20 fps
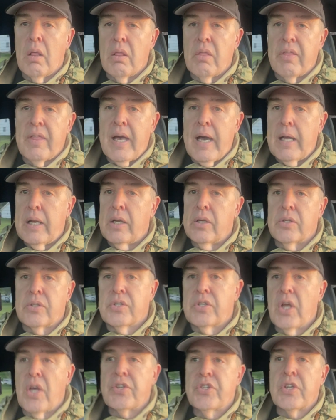
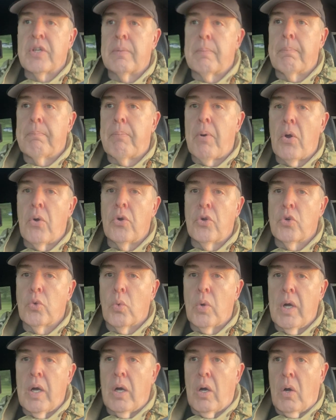That doesn't bode
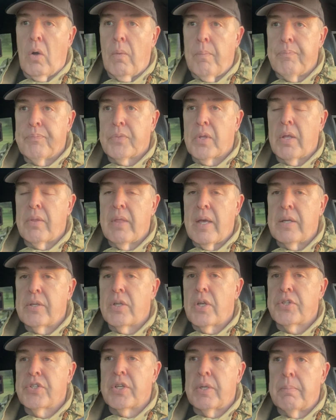well. That
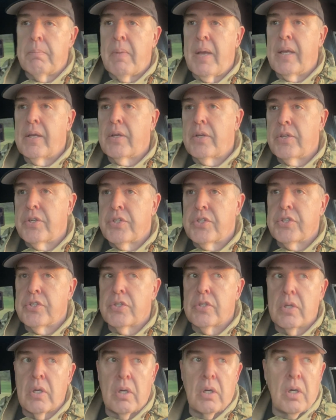doesn't make us,
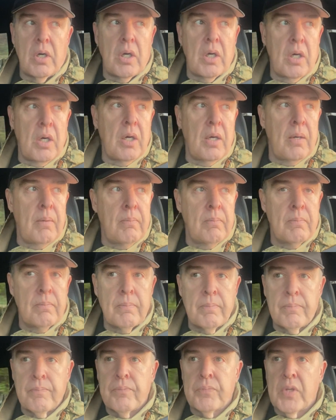
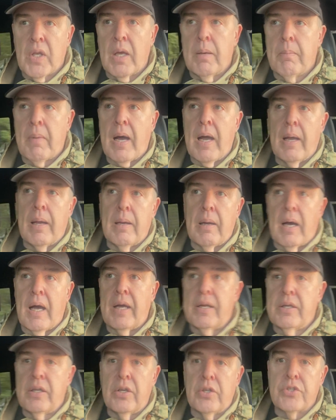um, in my
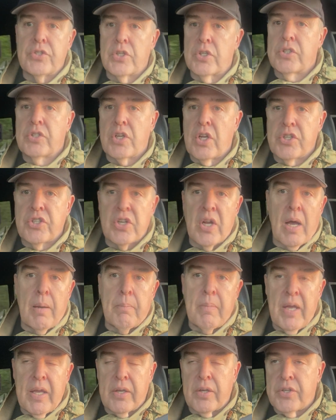ideas, it does not
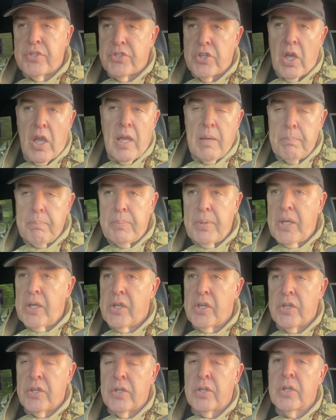make us a
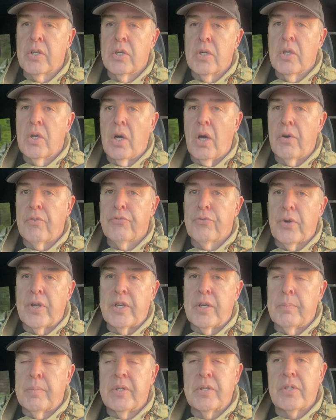beacon of
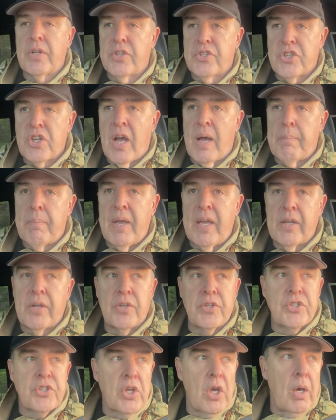freedom. It does not make
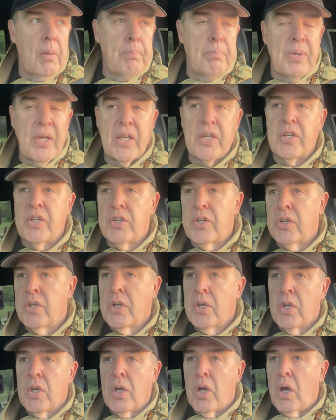us a
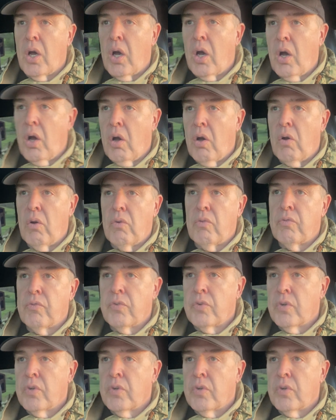beacon of